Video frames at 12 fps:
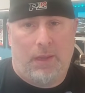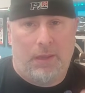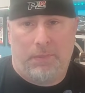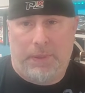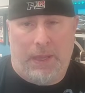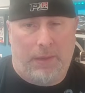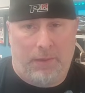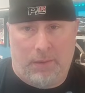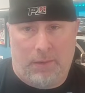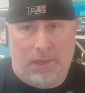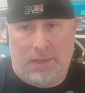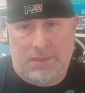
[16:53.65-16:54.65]
and the paint
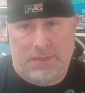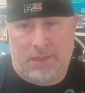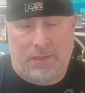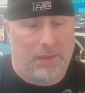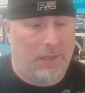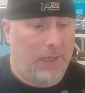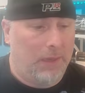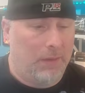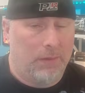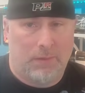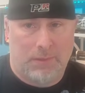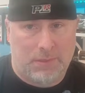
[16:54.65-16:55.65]
are not sticking
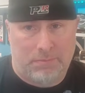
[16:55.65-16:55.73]
together.